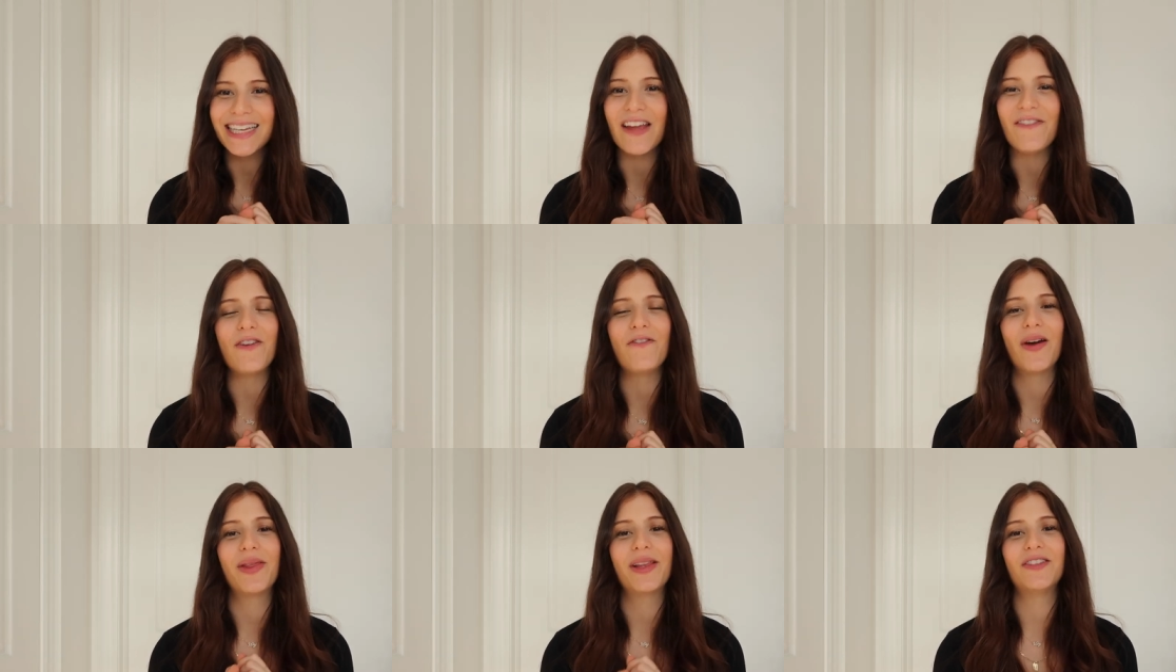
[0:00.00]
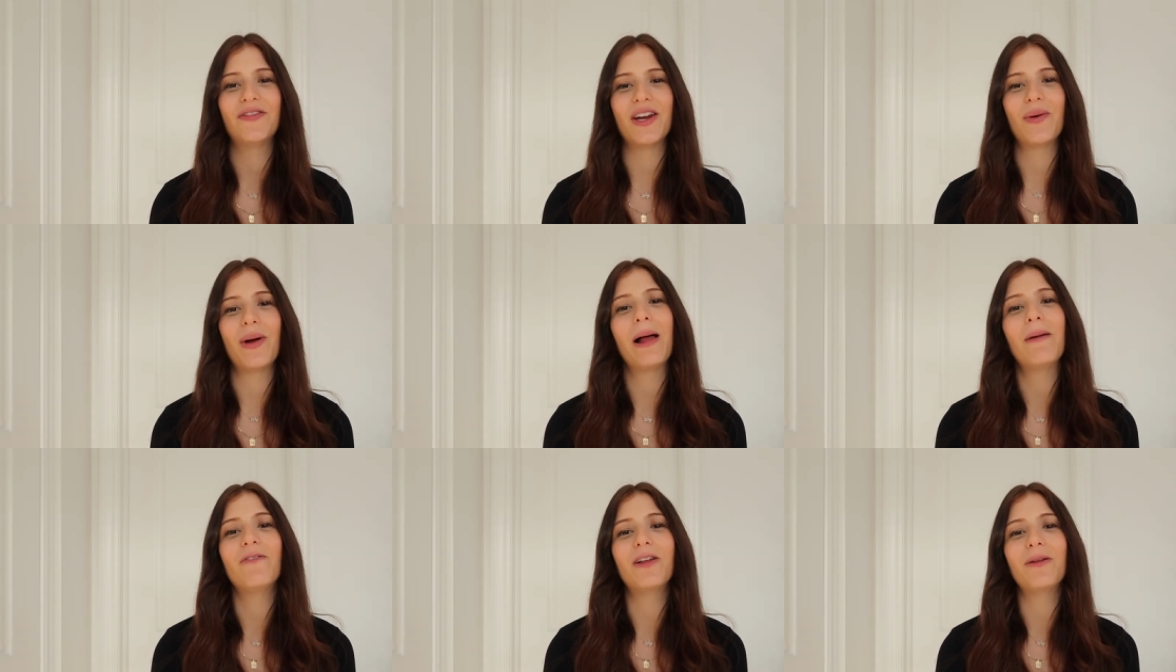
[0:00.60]
If you found this video
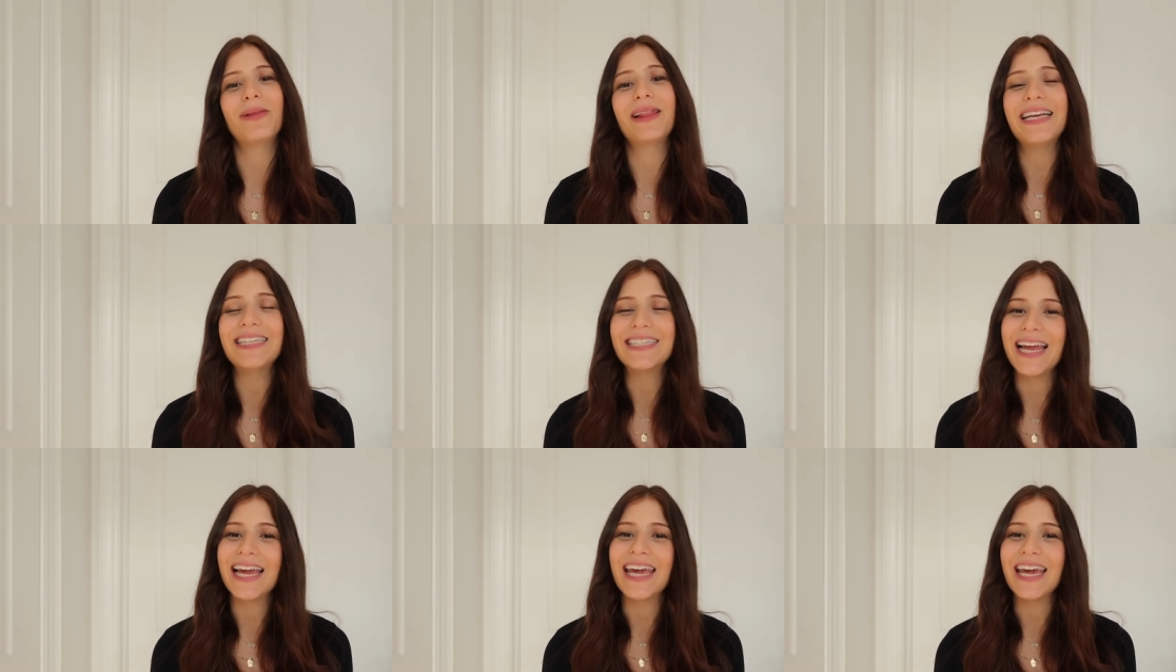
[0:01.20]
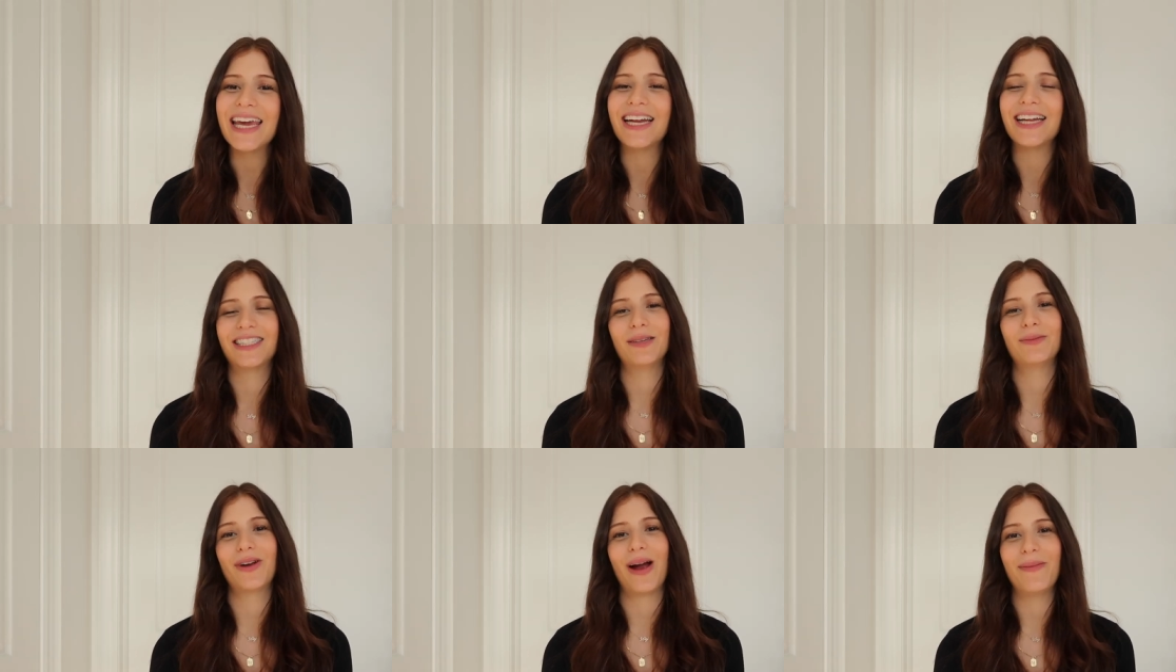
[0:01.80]
helpful, please like it and
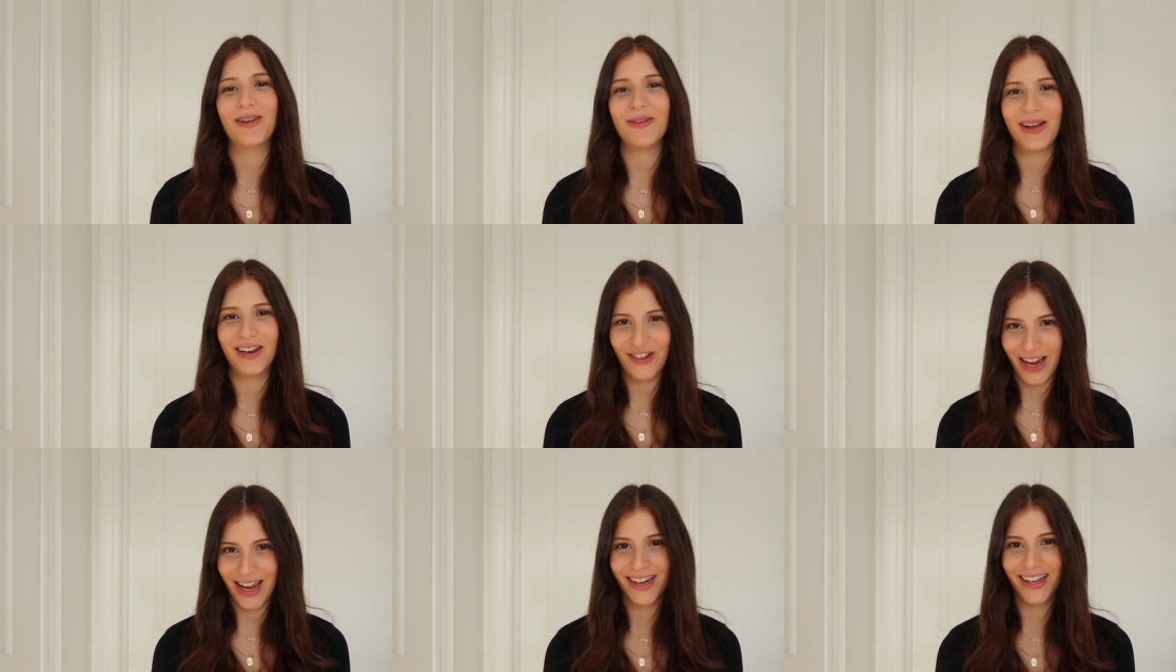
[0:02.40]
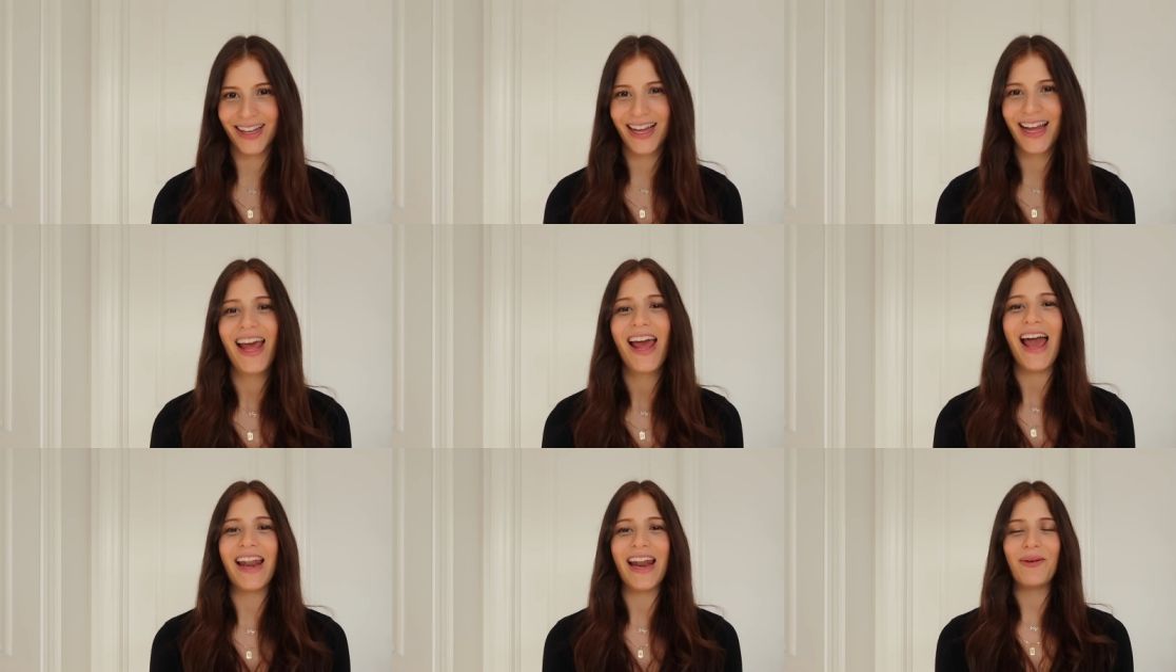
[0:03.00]
subscribe to my channel,
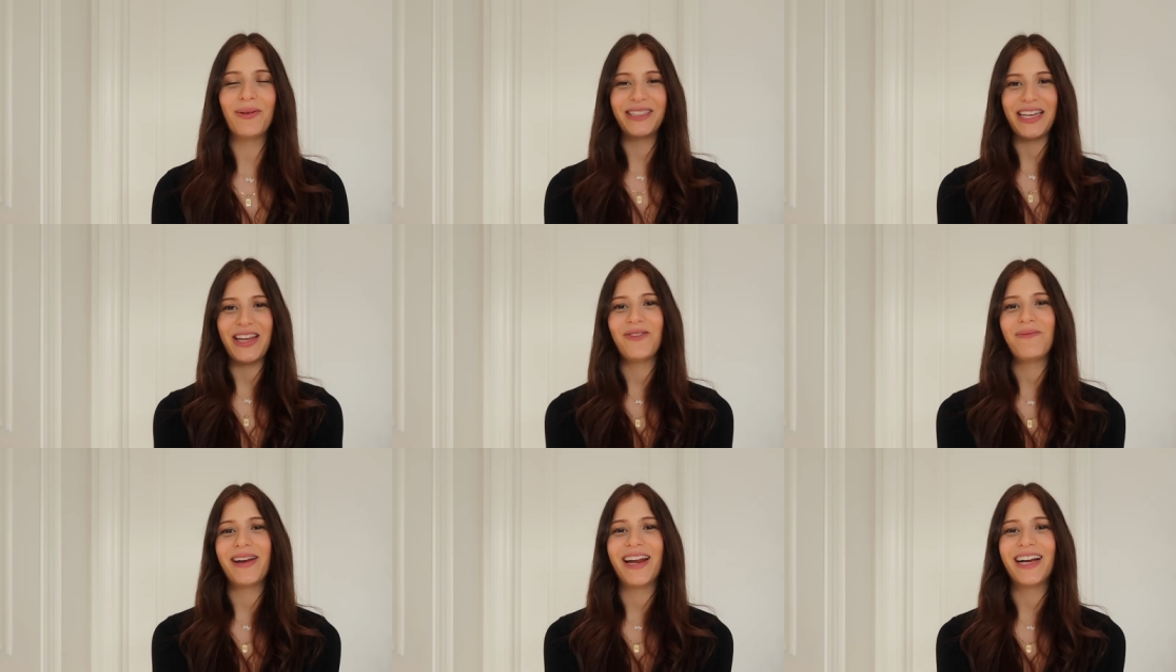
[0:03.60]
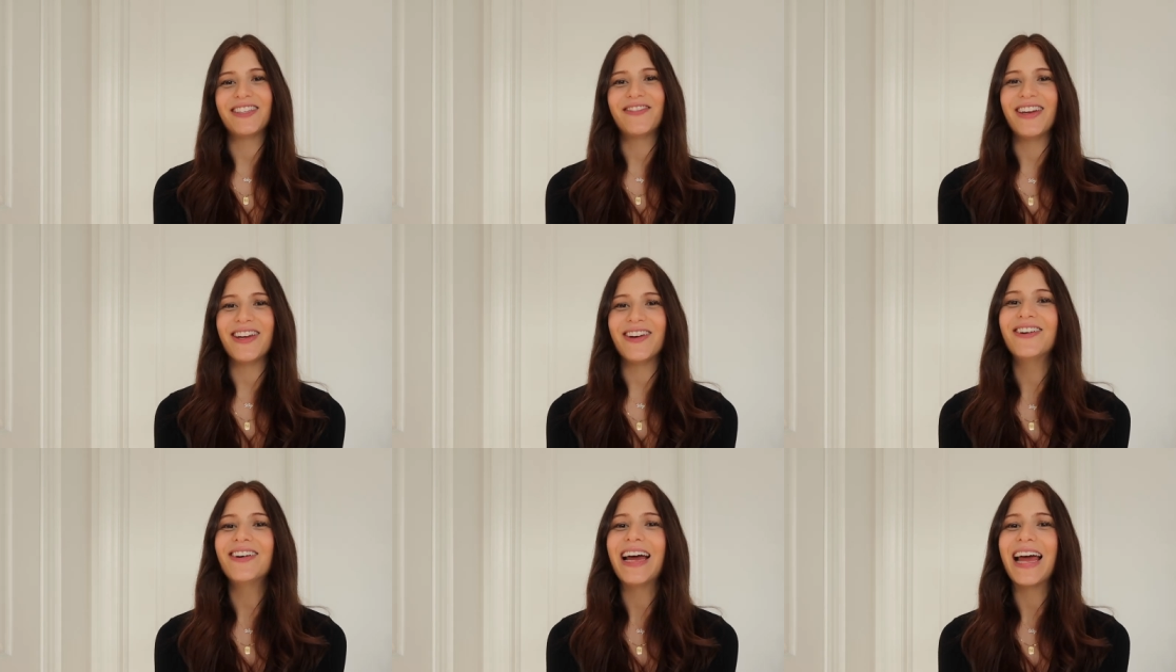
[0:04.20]
and I will see you in my next
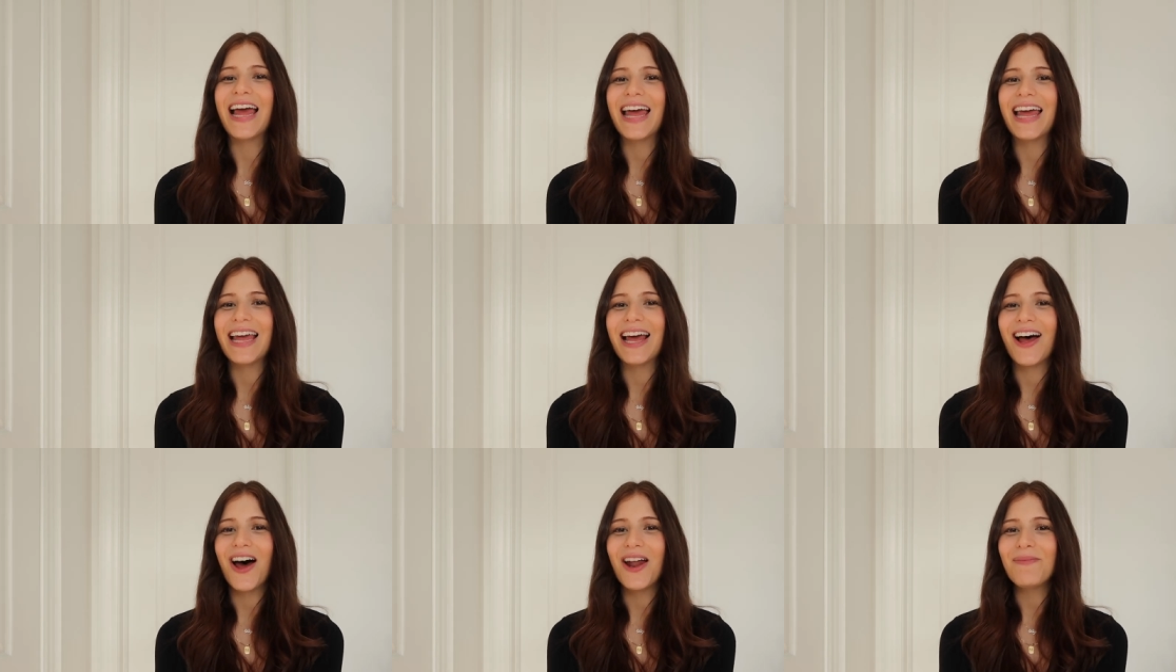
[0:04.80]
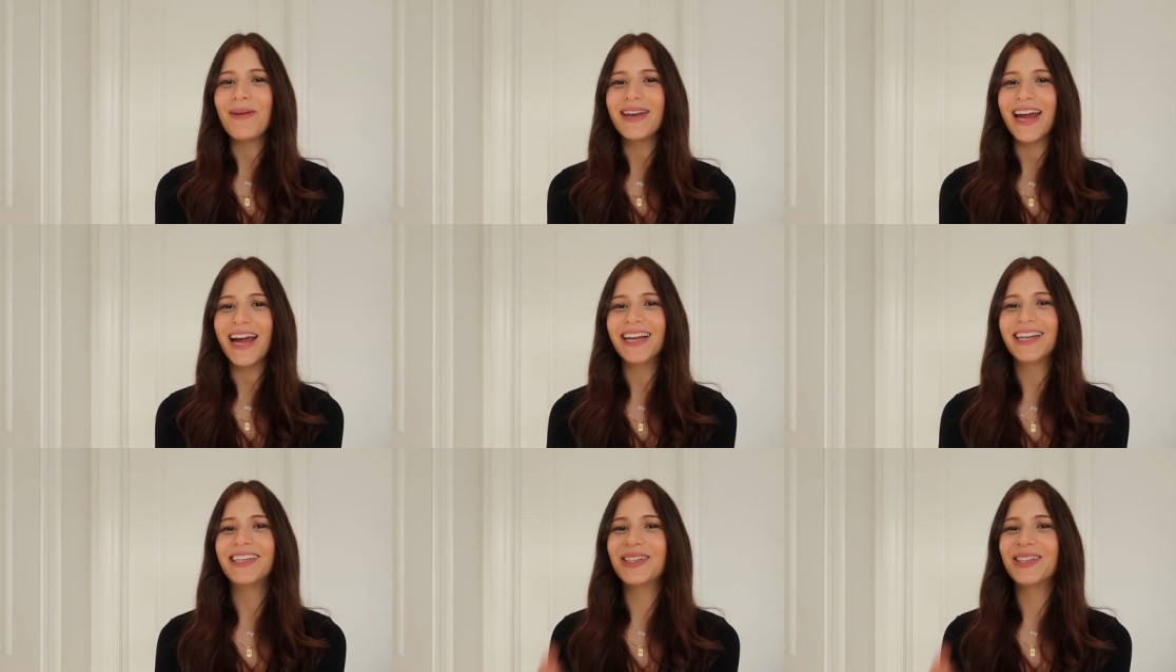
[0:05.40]
video on Monday.